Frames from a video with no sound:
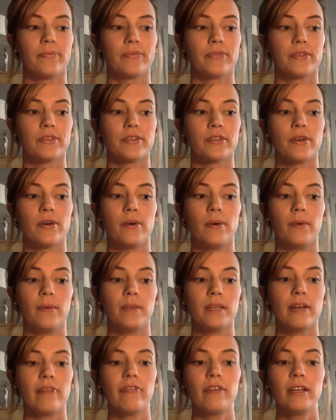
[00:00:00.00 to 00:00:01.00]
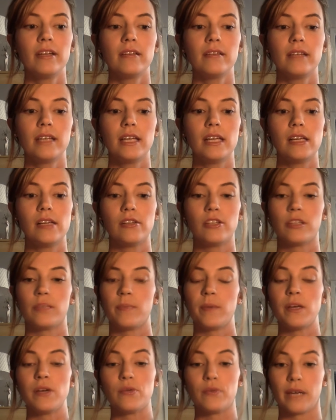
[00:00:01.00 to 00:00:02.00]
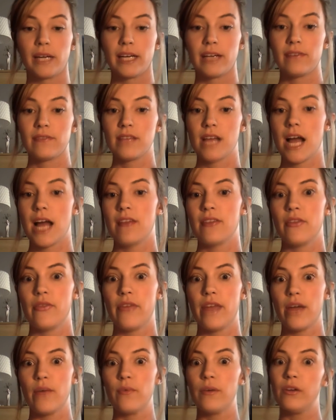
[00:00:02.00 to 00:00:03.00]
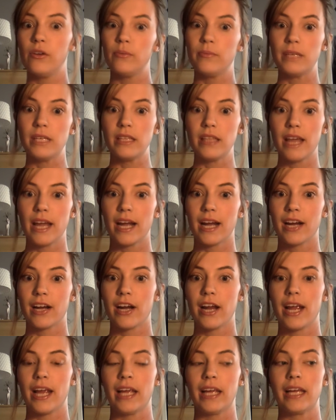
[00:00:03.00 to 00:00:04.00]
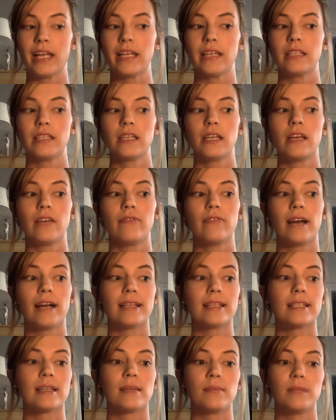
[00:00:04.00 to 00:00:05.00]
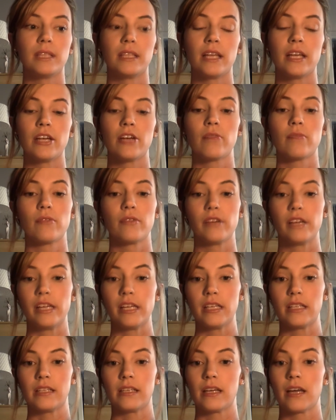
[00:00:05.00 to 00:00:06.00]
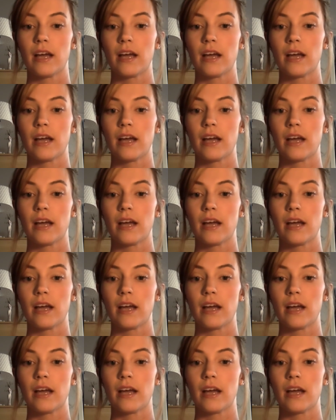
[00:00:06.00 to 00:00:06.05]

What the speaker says: so definitely just be aware of that they will be there, and if that's something that your Marine isn't